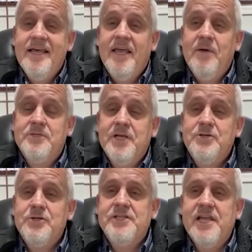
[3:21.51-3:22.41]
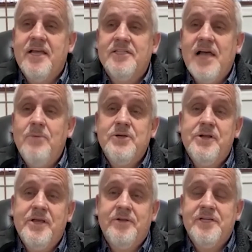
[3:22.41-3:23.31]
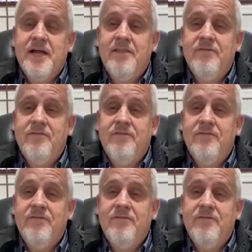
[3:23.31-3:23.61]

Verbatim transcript: it was interesting because I was on the other side of the